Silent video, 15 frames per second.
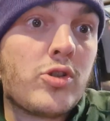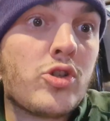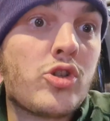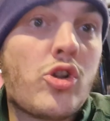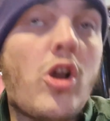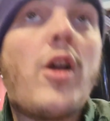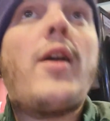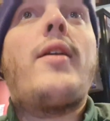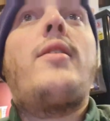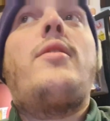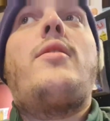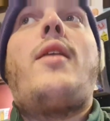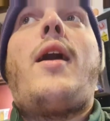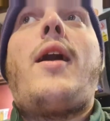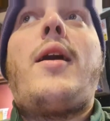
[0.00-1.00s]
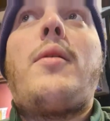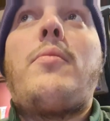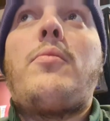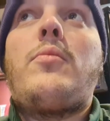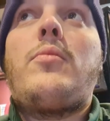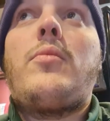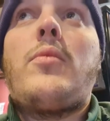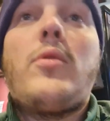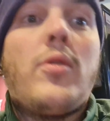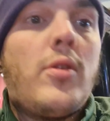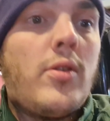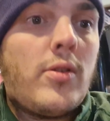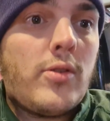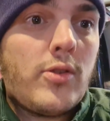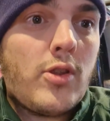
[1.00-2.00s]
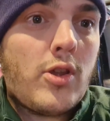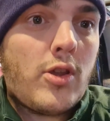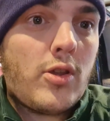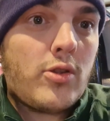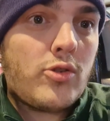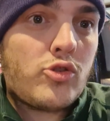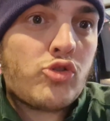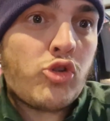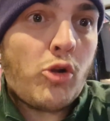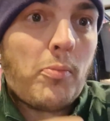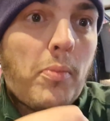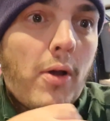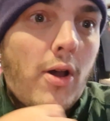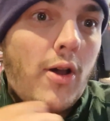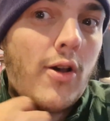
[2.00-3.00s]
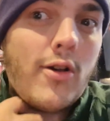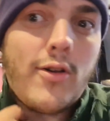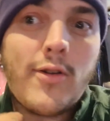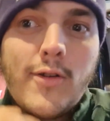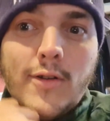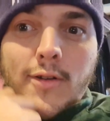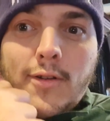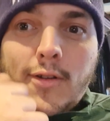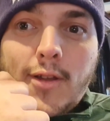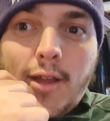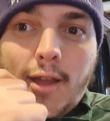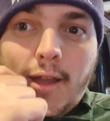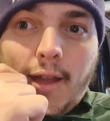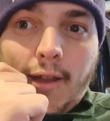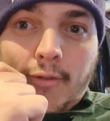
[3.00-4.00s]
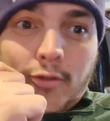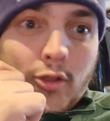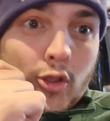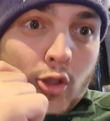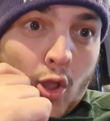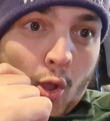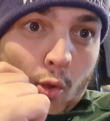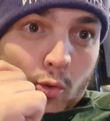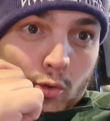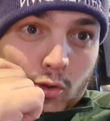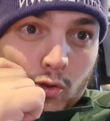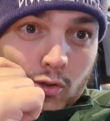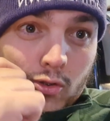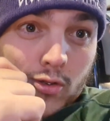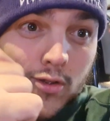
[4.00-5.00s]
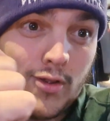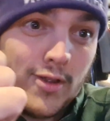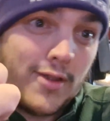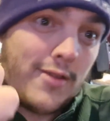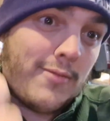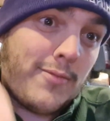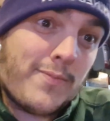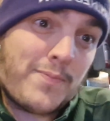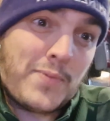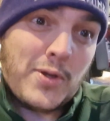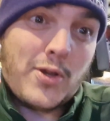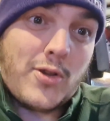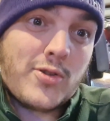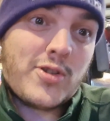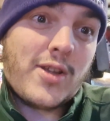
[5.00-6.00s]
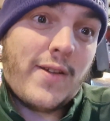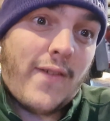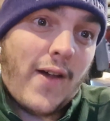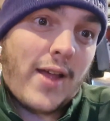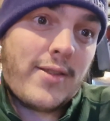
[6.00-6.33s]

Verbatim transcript: Just got in um, the truck bar, having the coke because I've